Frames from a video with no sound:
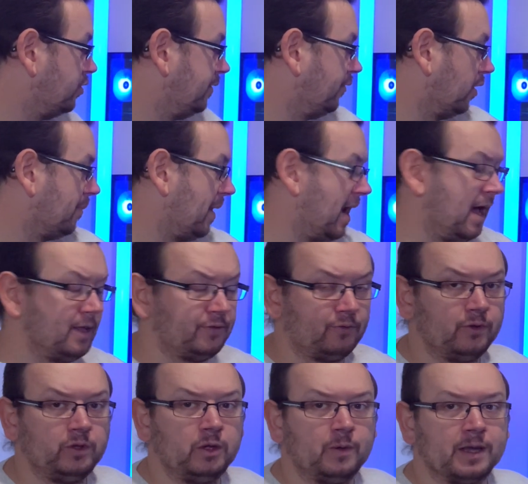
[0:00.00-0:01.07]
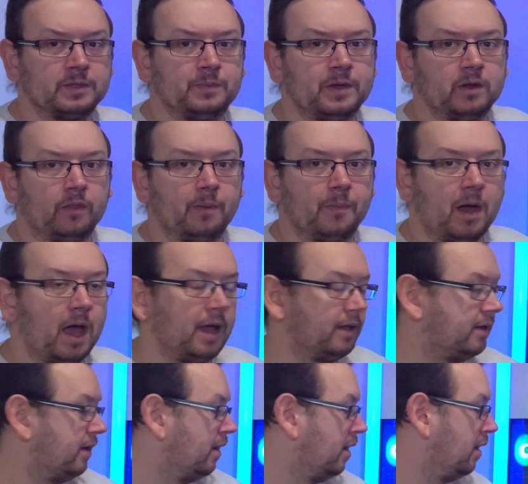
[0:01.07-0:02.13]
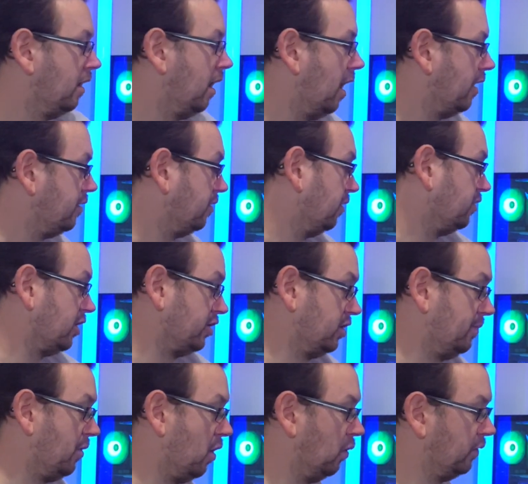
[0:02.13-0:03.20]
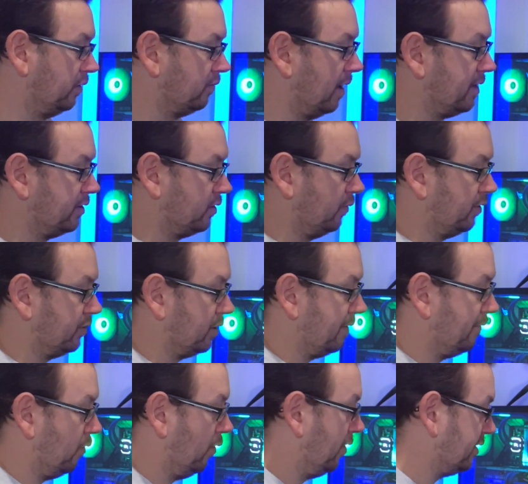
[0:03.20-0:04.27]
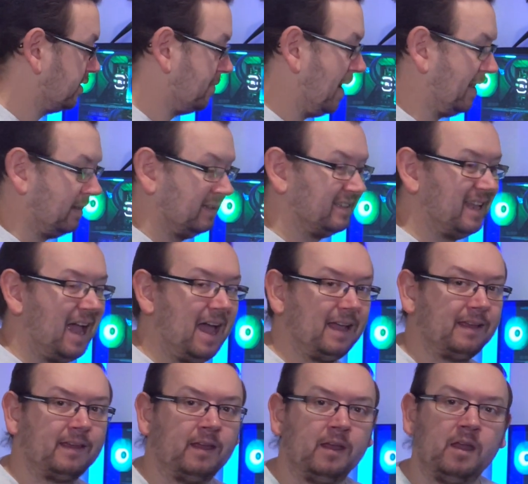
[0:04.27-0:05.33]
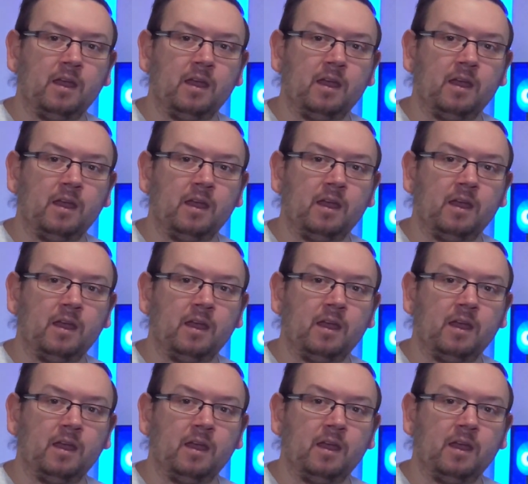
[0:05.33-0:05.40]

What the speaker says: You've got a pass-through USB on the back. You can adjust the polling rate, so on and so forth. It's a metal deck.